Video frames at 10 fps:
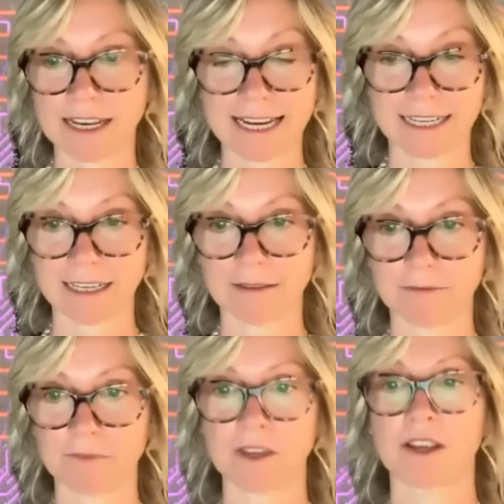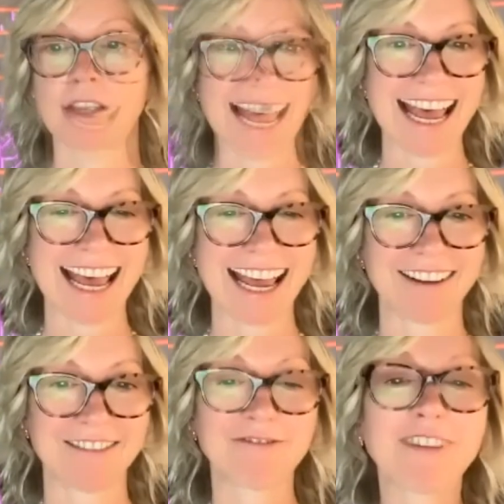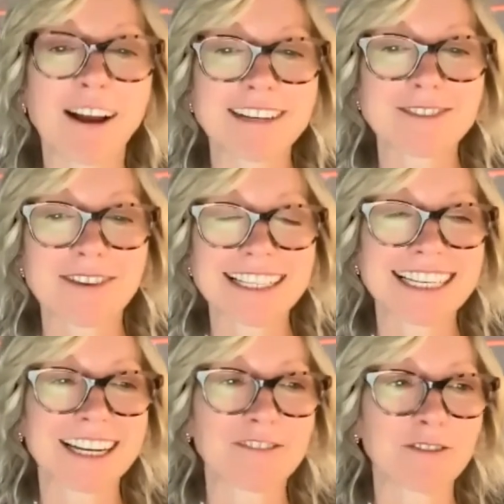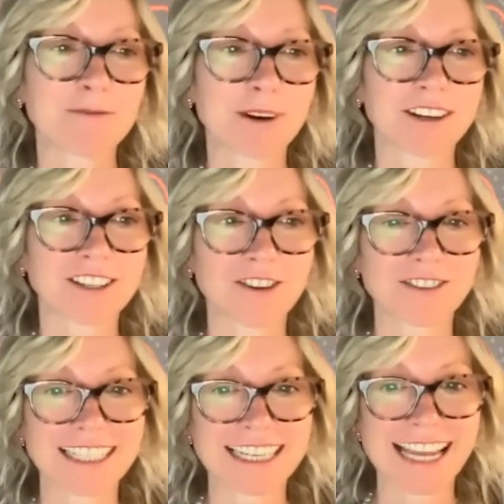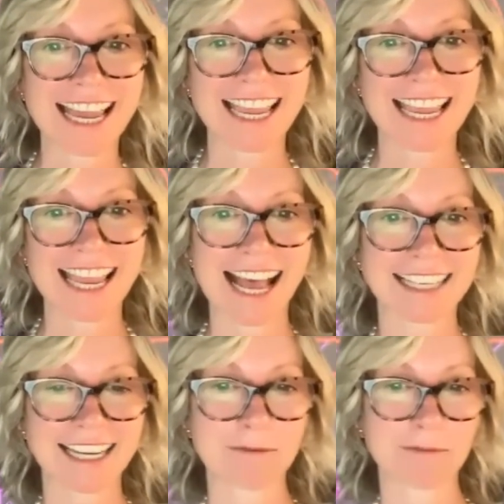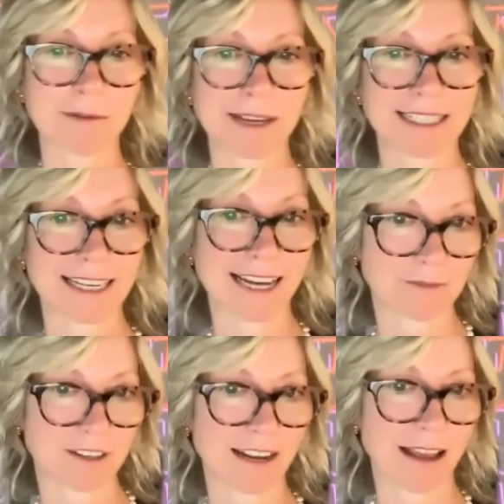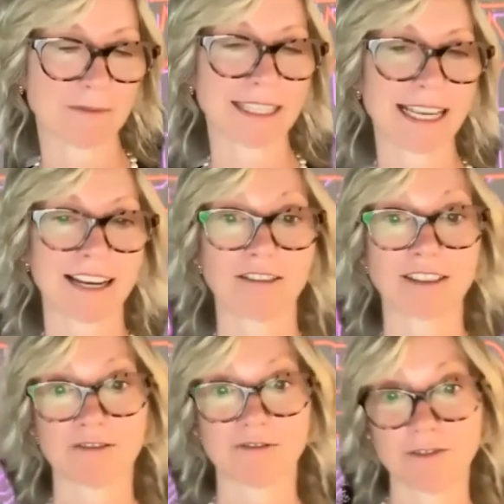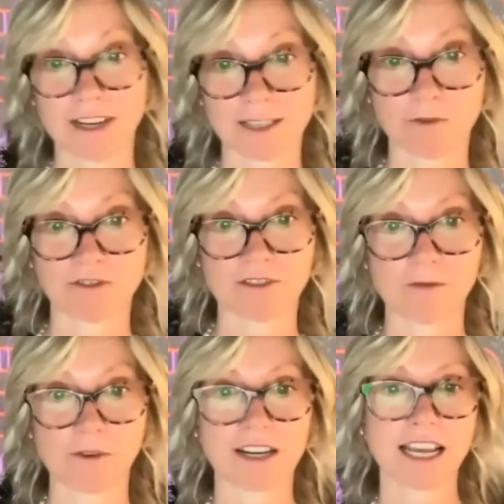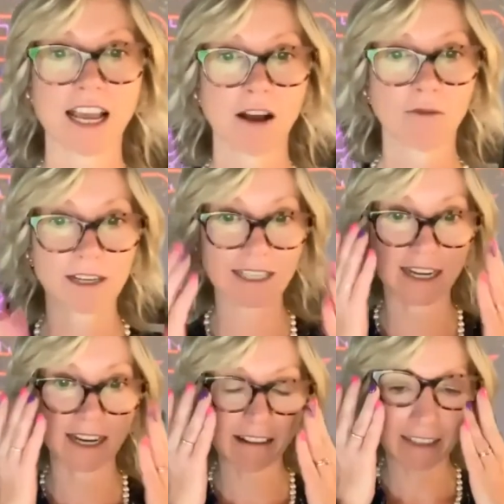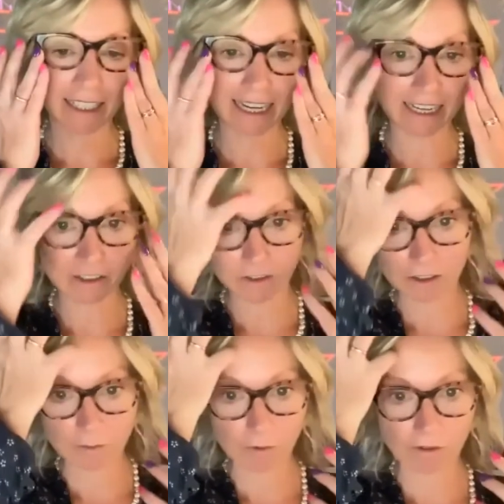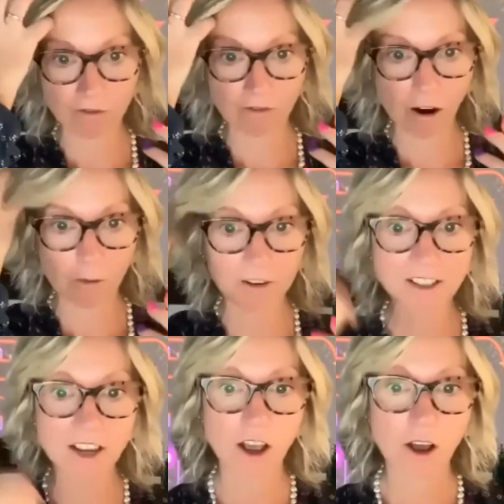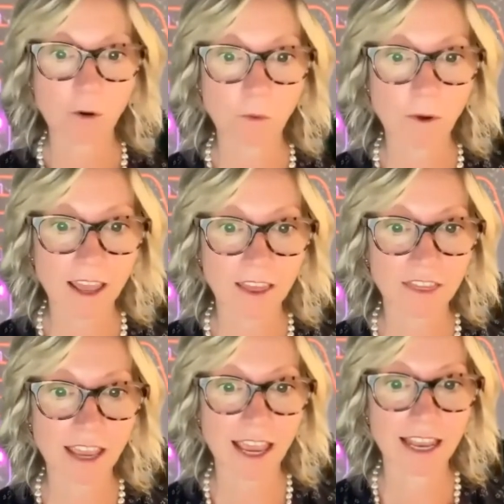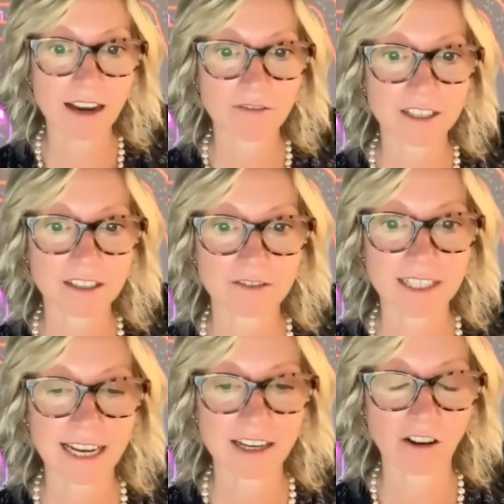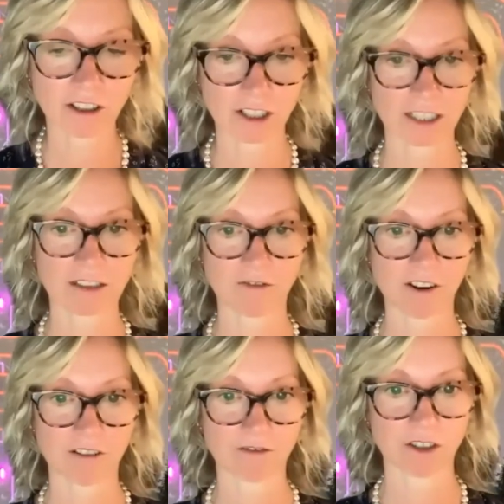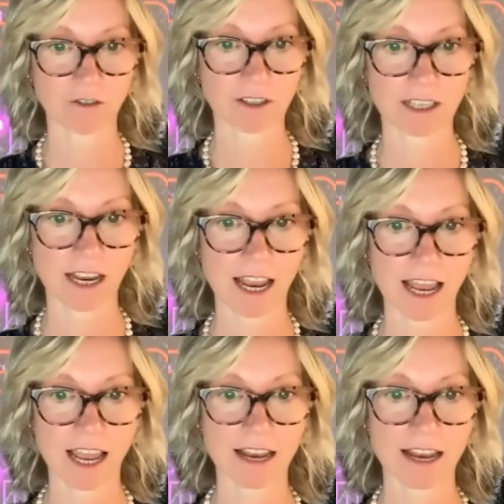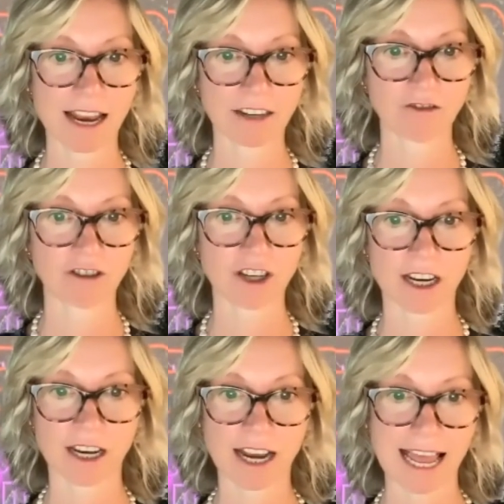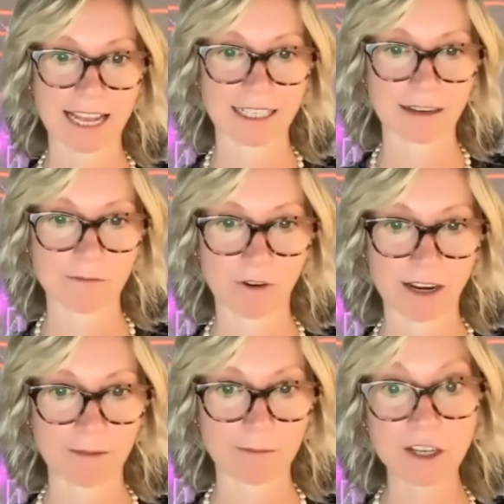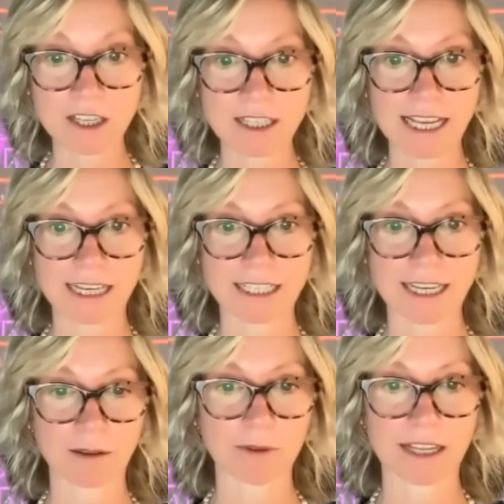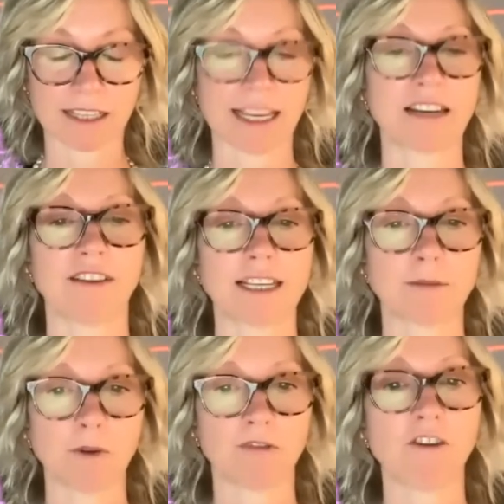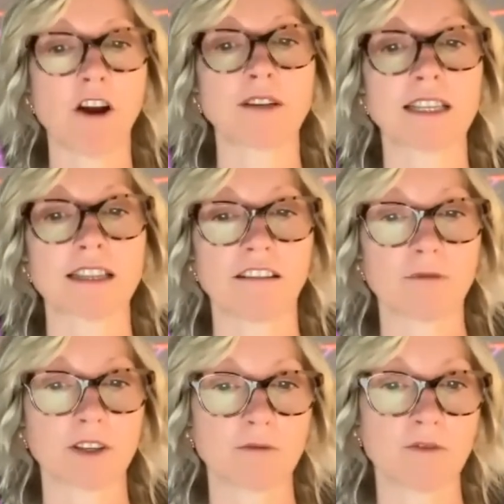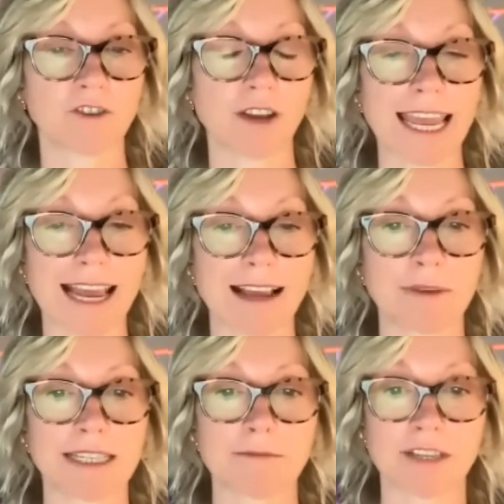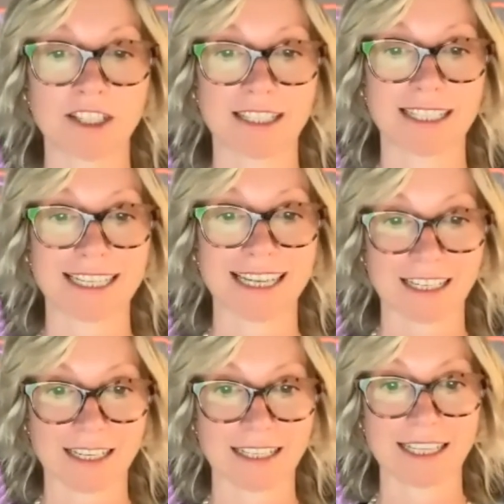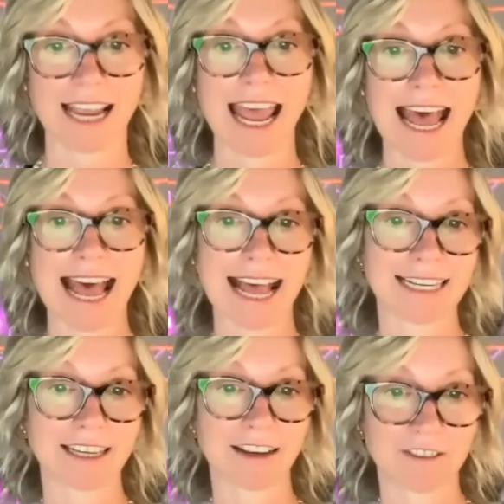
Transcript: net income. Uh, fabulous question in from Burnt Toast today. As a company based in Amsterdam, the second largest food exporter in the world, what is Singularity Net doing to support farmers with innovative technologies to further reduce nitrogen and ammonia emissions and to help incentivize both farmers and the government to move to AI based emissions detection and